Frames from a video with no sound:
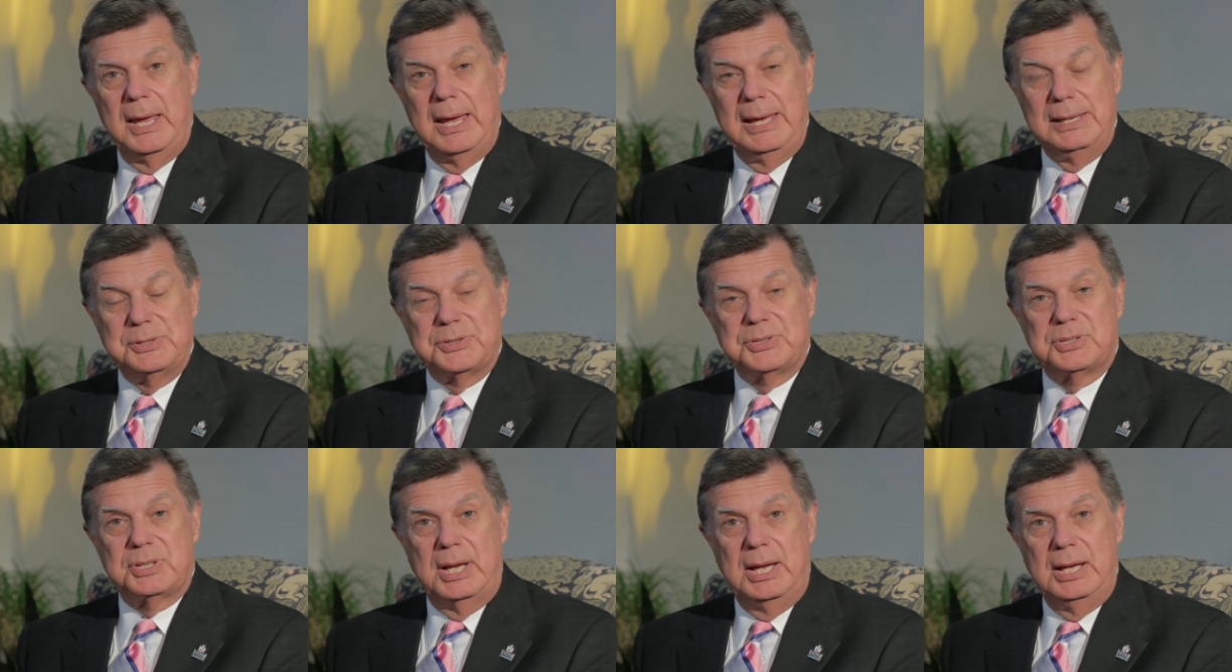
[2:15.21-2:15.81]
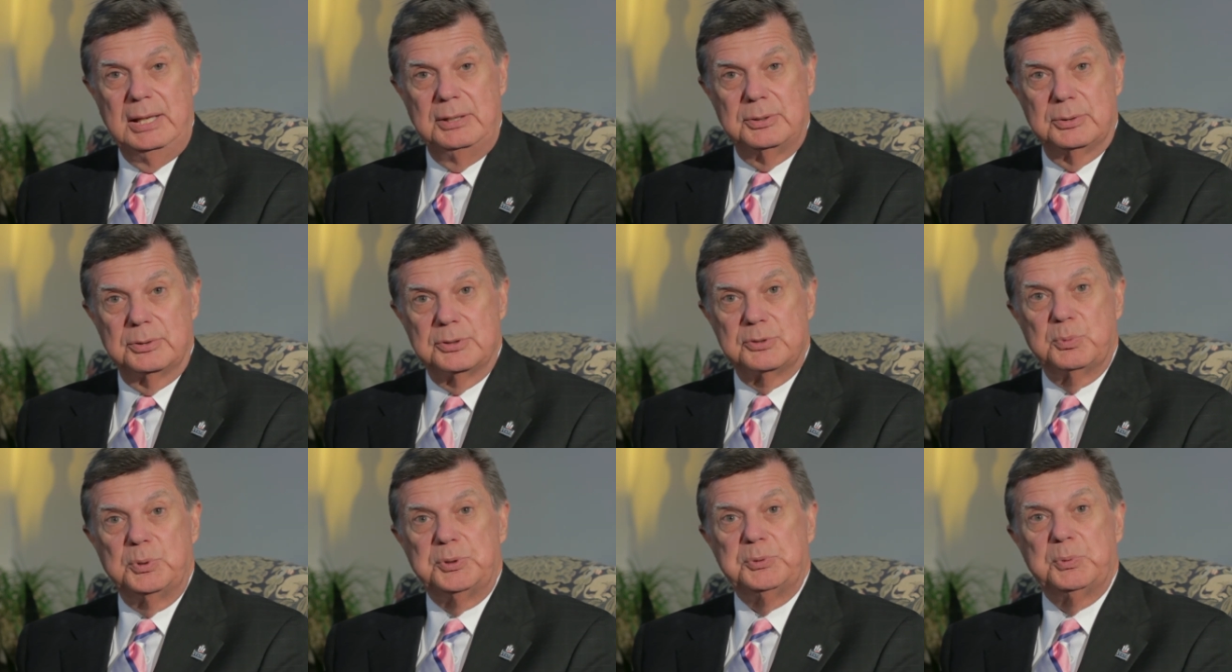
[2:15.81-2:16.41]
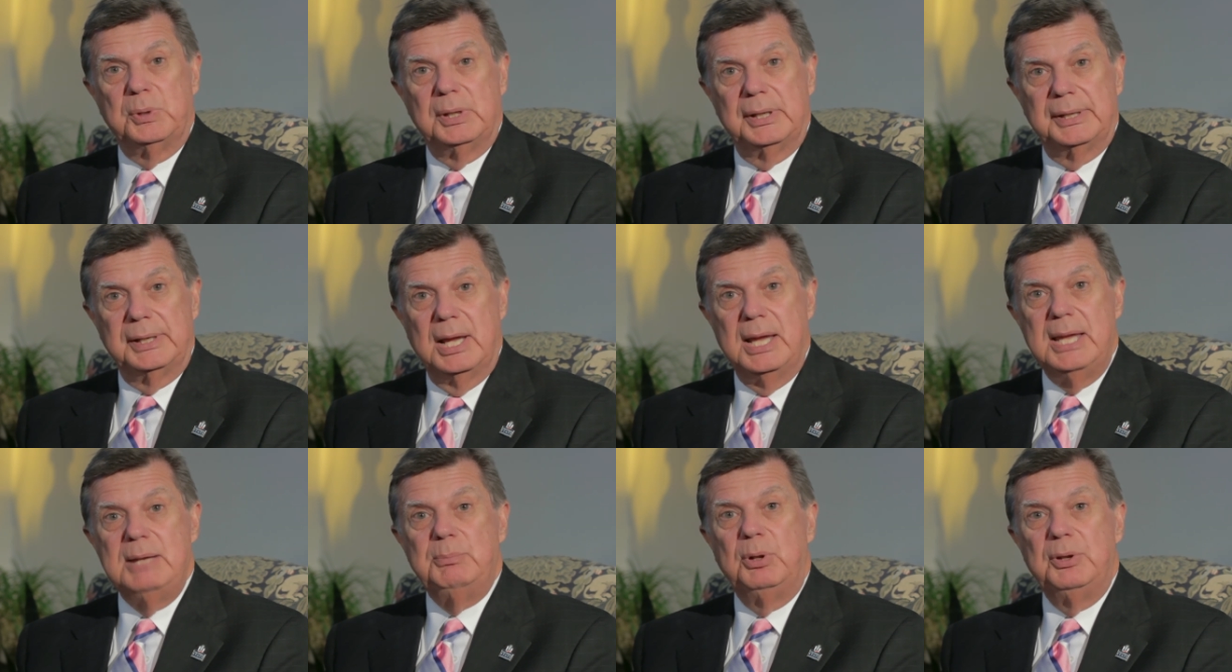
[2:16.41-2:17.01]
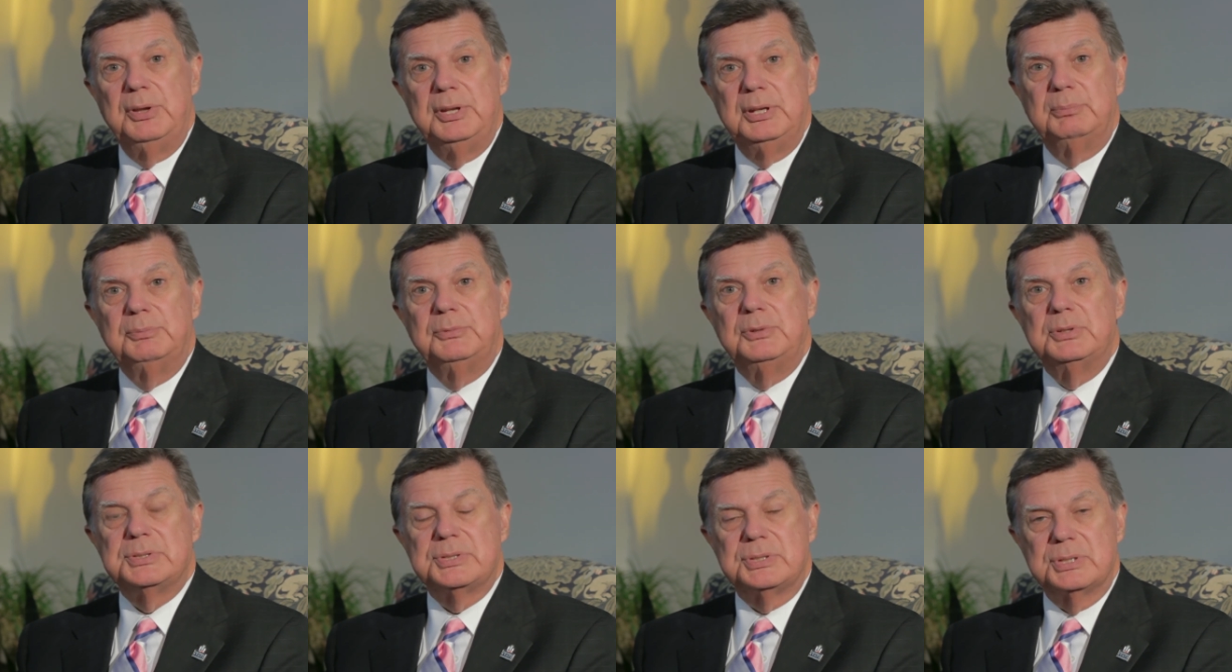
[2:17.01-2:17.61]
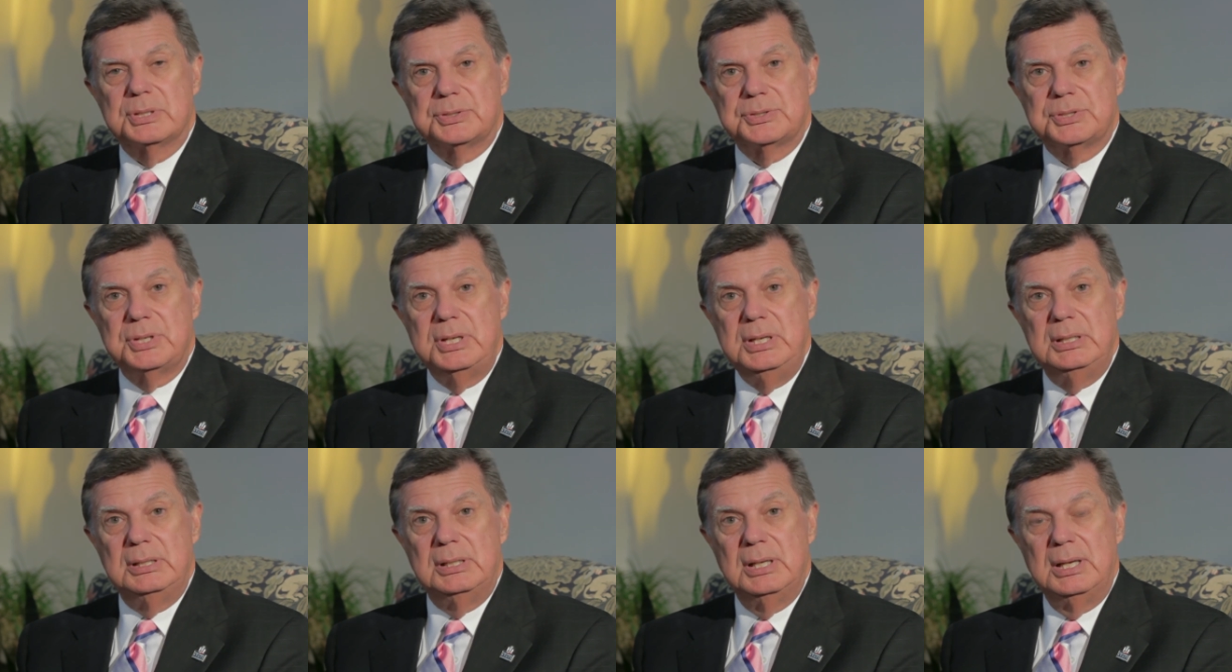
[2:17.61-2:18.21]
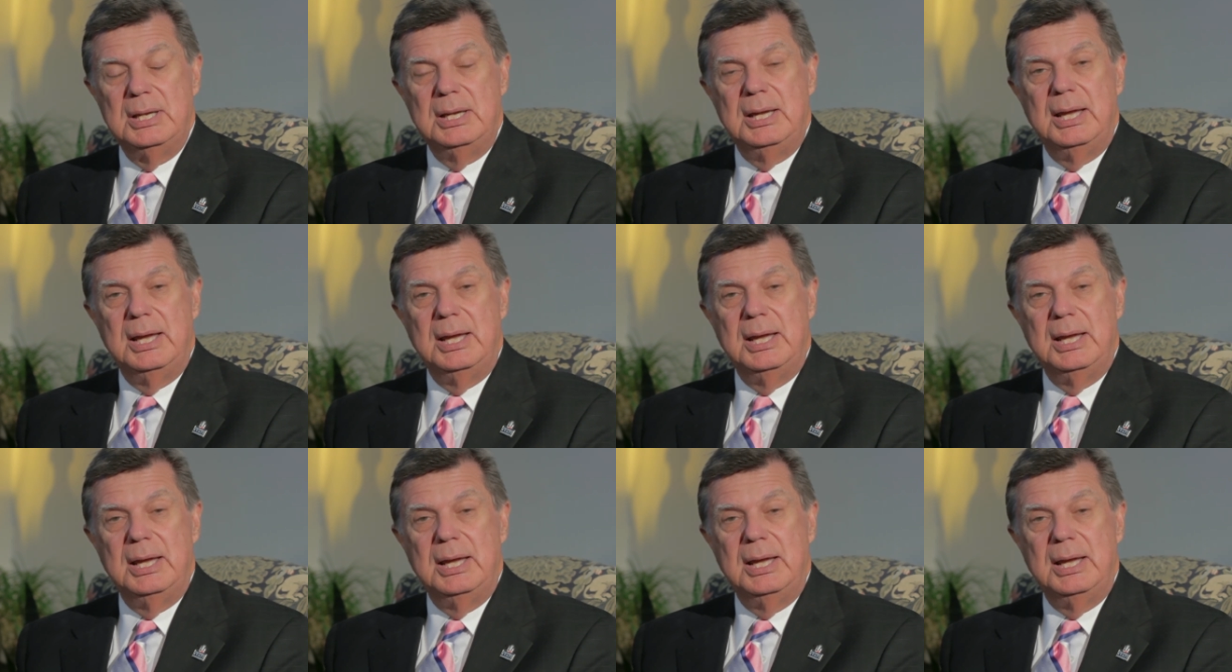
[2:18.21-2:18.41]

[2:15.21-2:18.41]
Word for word: and standards which will enable them to succeed,